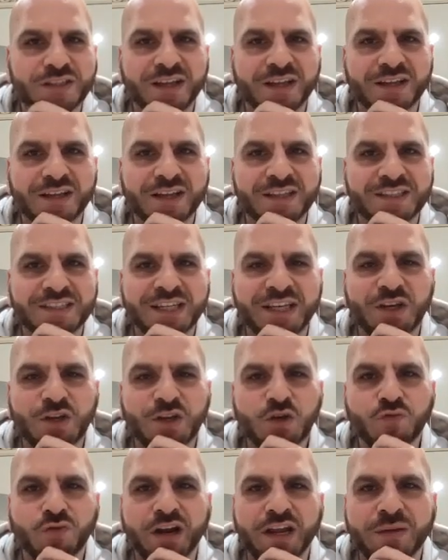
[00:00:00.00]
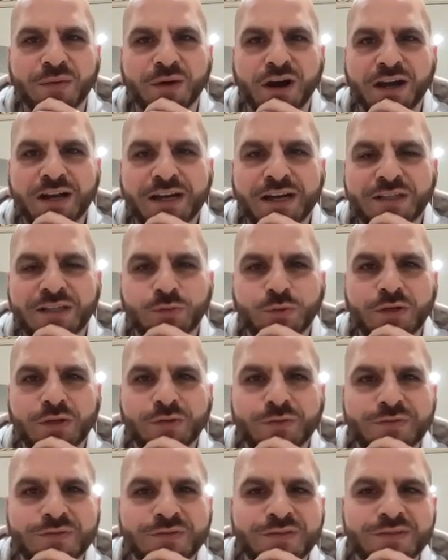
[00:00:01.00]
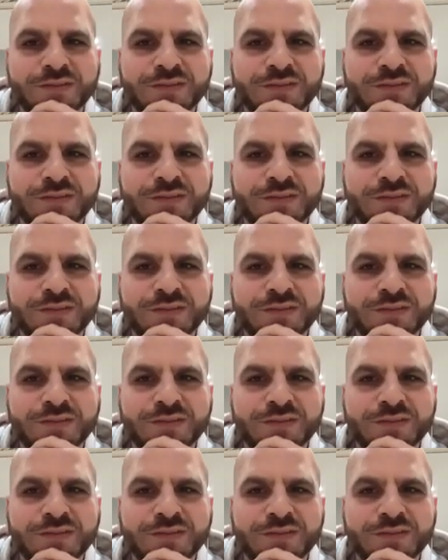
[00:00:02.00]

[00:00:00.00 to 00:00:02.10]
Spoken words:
I take it you rate him highly as well.